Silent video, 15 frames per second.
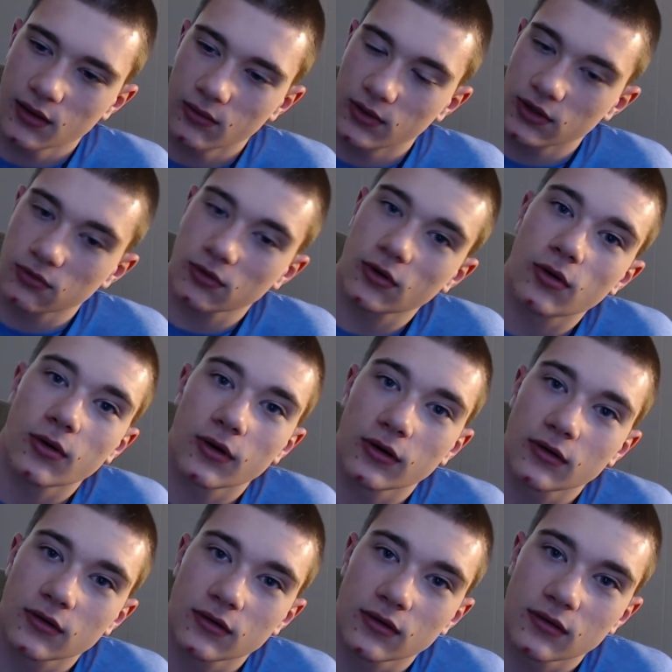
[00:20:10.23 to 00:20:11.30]
when you
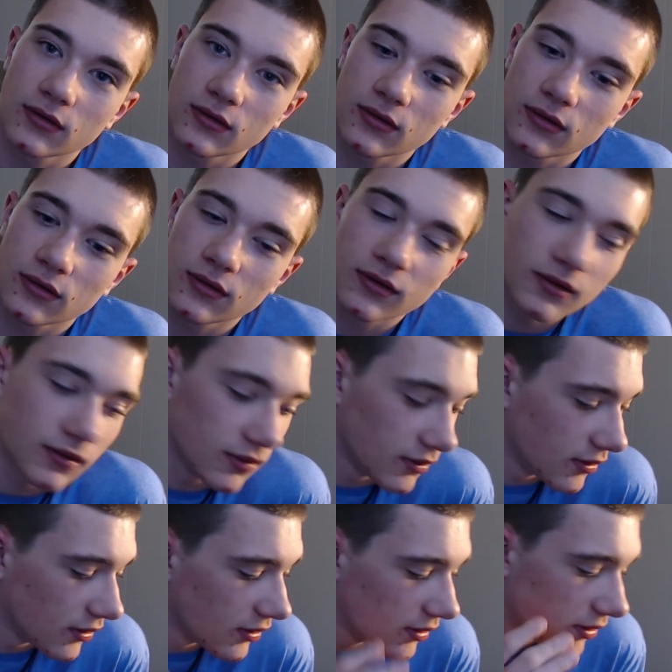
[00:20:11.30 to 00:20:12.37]
record,
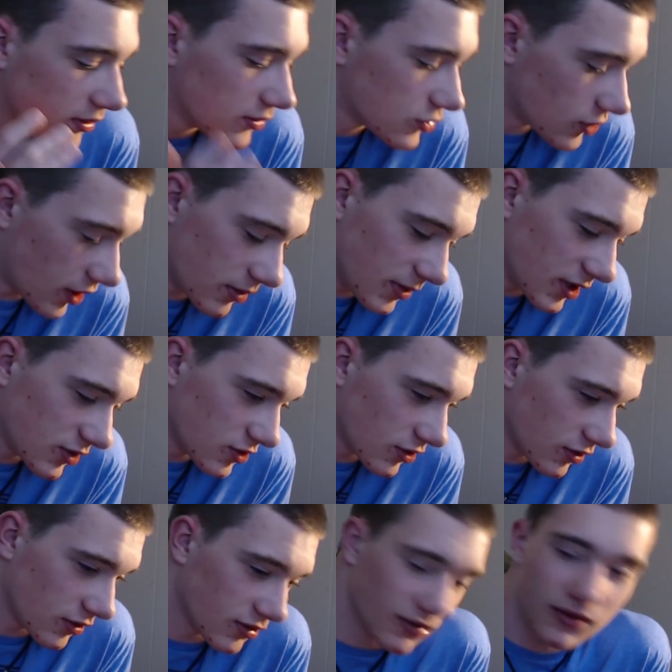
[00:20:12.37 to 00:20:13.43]
try to make
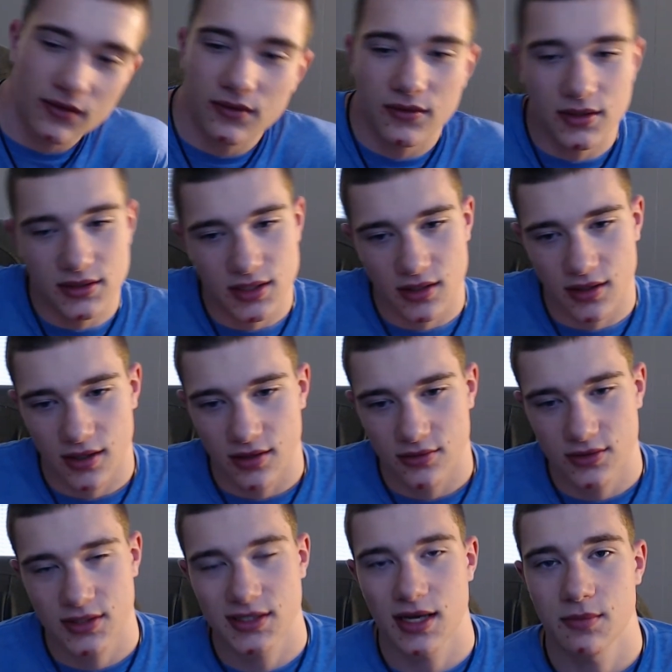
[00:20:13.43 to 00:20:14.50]
sure the entire
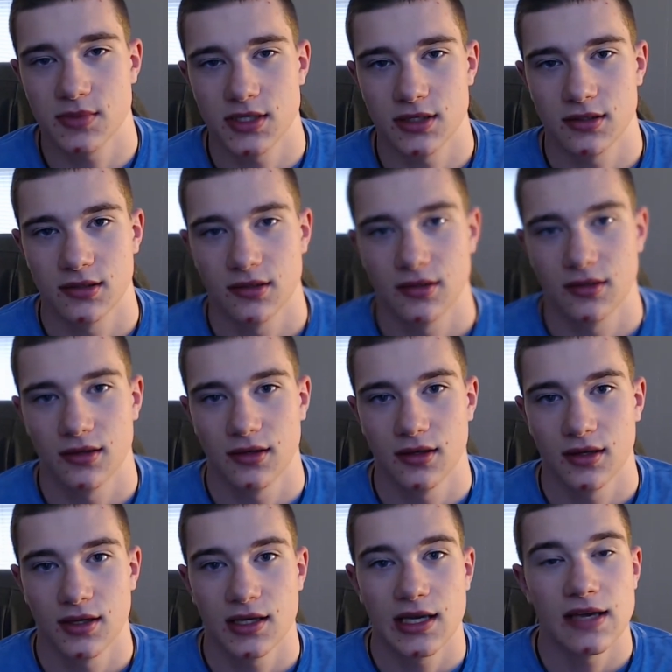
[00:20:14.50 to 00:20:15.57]
house is empty.
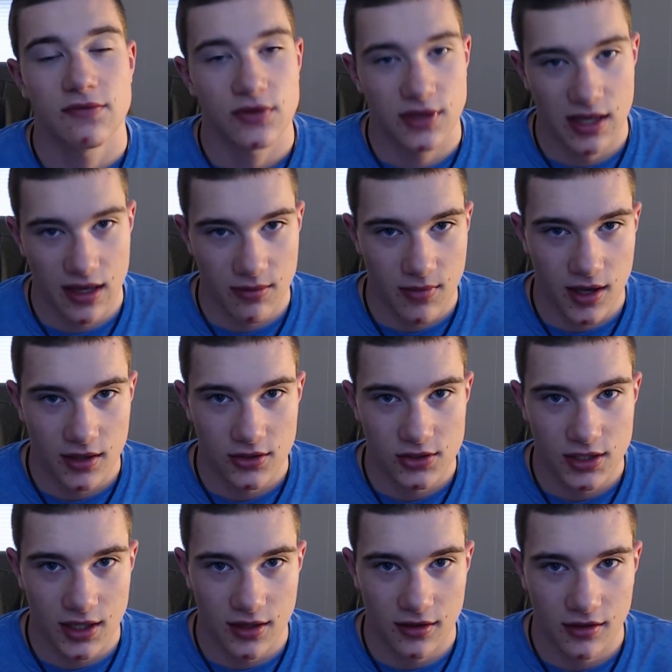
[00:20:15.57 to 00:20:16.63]
If you can't
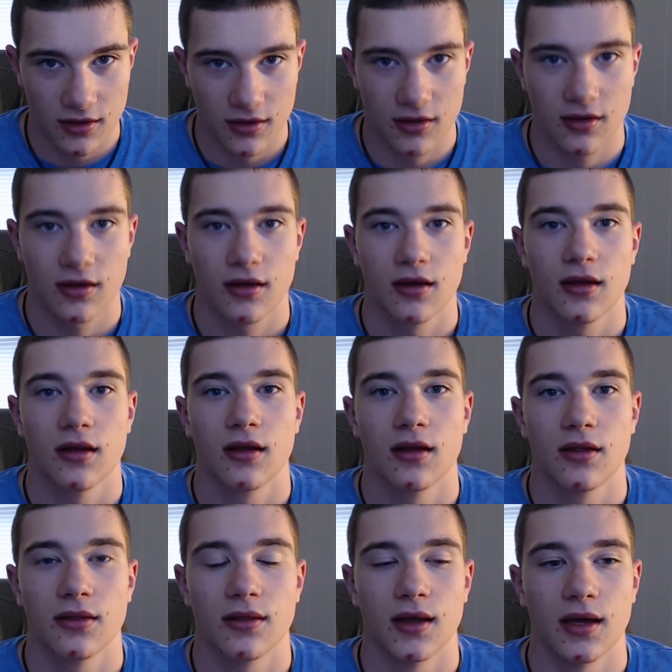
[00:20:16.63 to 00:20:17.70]
manage that,
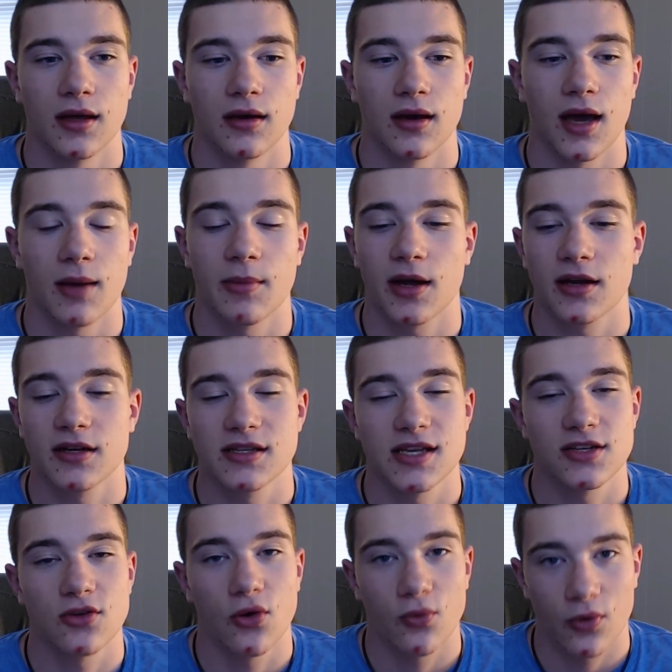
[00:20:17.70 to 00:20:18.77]
then I'm not going to
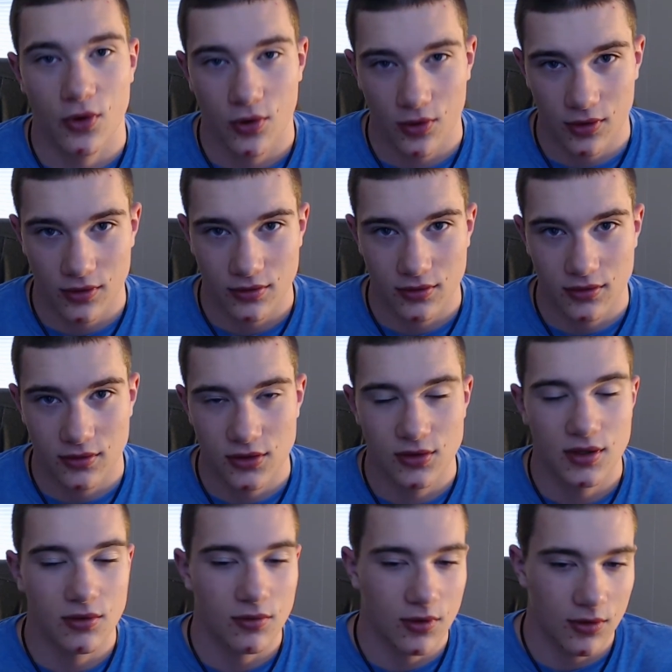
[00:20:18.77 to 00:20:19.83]
say don't record. You
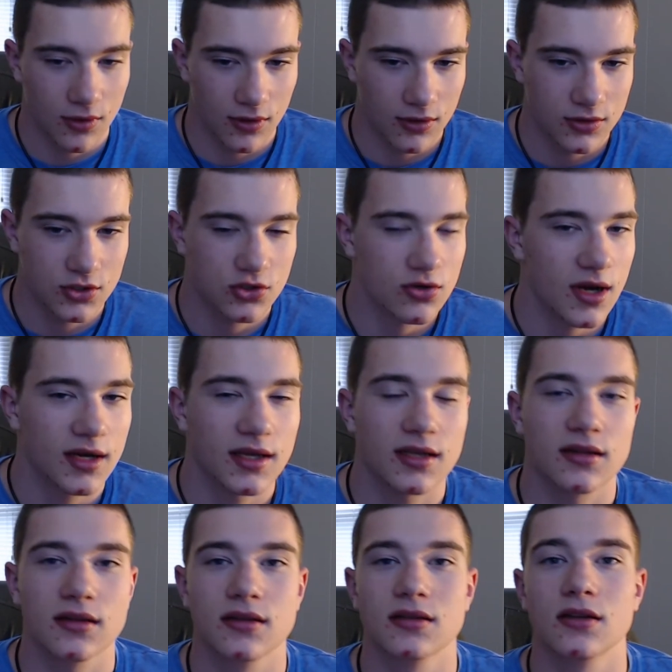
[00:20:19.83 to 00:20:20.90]
can record. Just try to
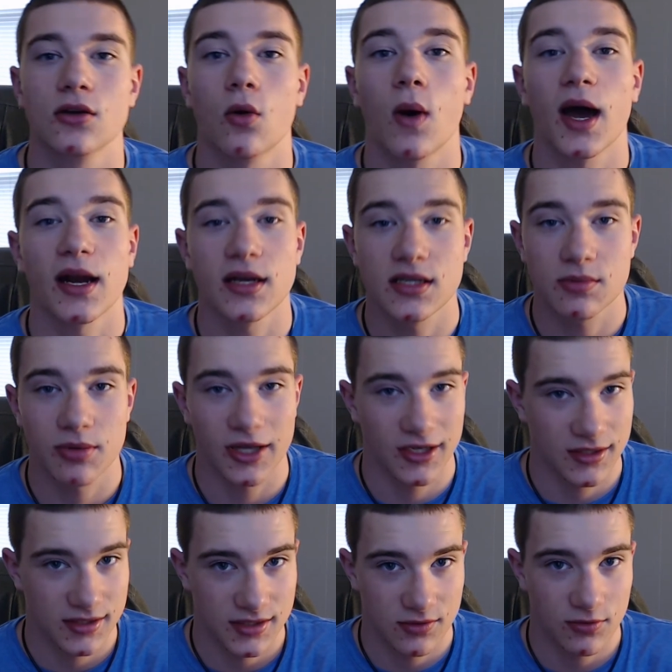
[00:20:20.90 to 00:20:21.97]
get to the quietest
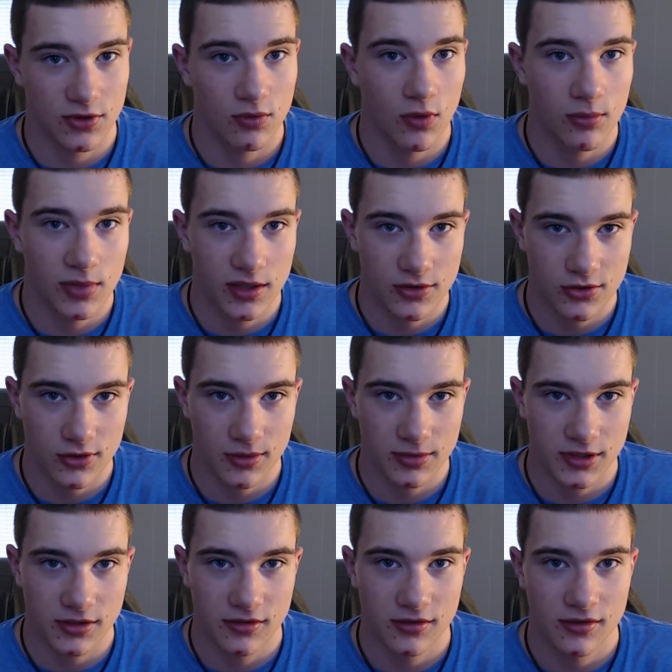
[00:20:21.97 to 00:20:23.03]
place where you won't be
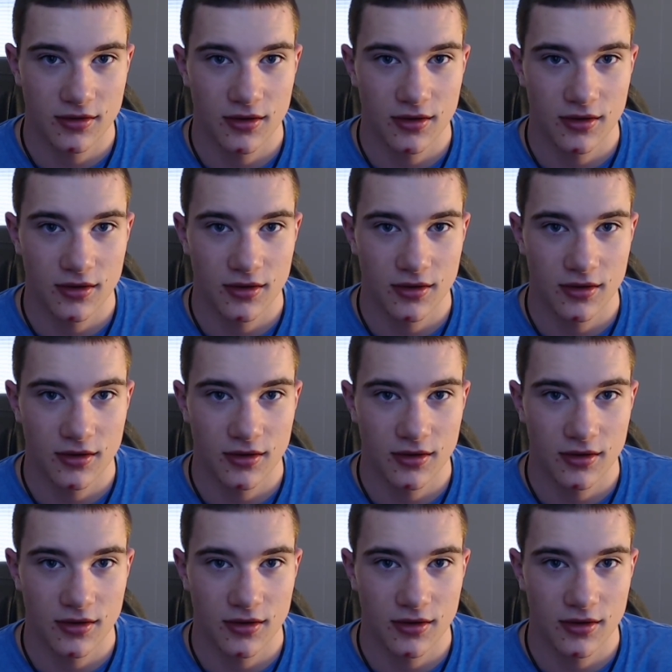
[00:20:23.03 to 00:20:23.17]
interrupted.